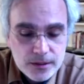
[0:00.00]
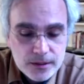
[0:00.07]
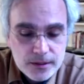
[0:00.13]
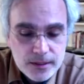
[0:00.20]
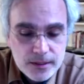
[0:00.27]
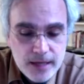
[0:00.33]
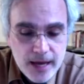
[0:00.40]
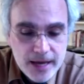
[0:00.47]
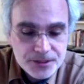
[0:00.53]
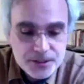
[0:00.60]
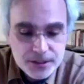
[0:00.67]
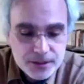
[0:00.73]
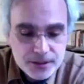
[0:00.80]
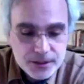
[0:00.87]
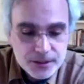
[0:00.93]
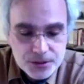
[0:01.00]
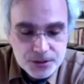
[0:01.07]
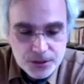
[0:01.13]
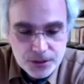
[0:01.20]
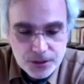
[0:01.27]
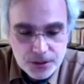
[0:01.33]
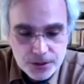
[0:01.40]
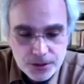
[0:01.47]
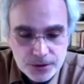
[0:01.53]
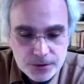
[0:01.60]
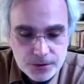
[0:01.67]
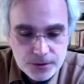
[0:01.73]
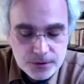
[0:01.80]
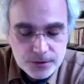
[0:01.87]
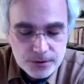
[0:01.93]
constant concern
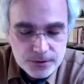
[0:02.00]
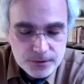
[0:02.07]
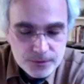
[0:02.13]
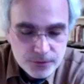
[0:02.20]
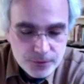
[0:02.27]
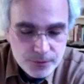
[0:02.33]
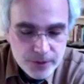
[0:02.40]
from